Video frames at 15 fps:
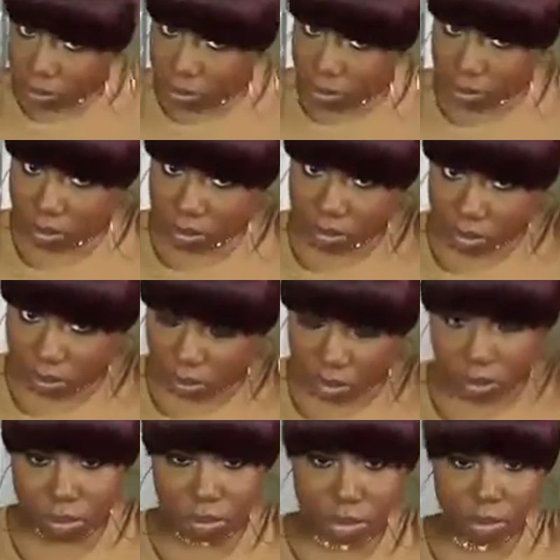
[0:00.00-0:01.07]
bit high,
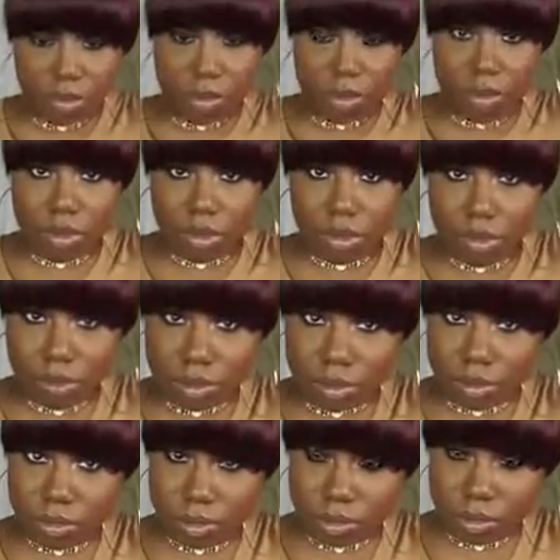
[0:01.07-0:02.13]
you know, and then
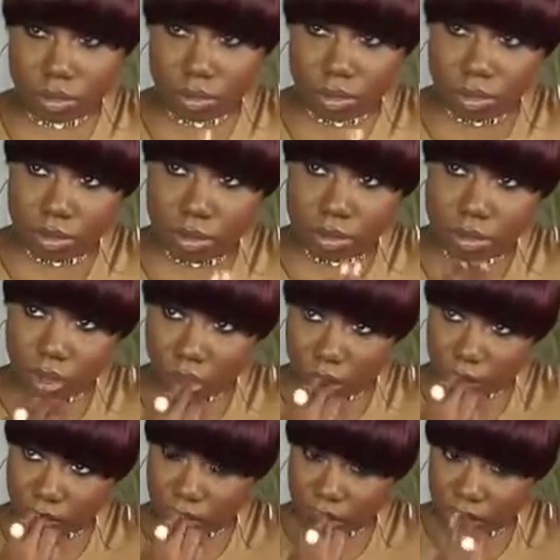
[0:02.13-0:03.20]
eventually it's going
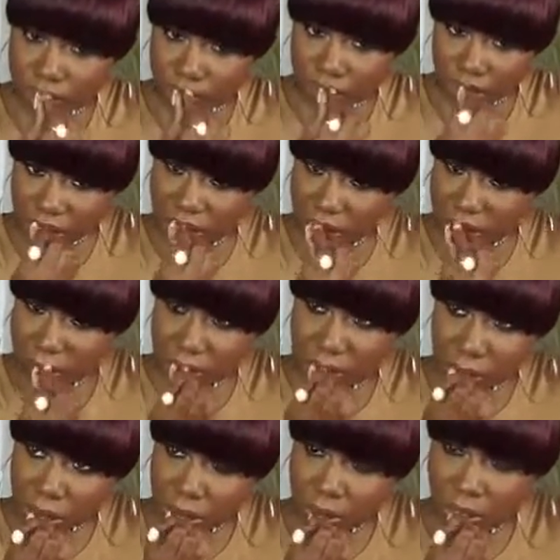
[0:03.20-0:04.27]
to
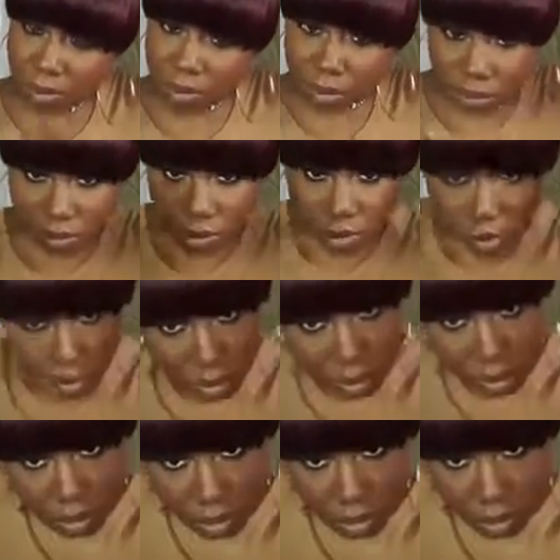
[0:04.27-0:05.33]
grow on you, and
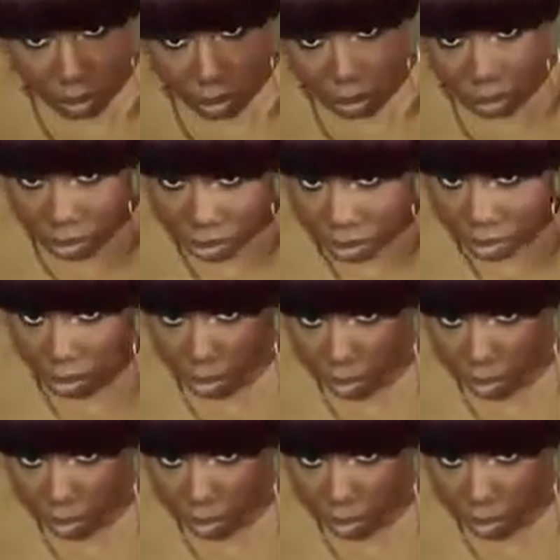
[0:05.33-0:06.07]
you're going to see how you can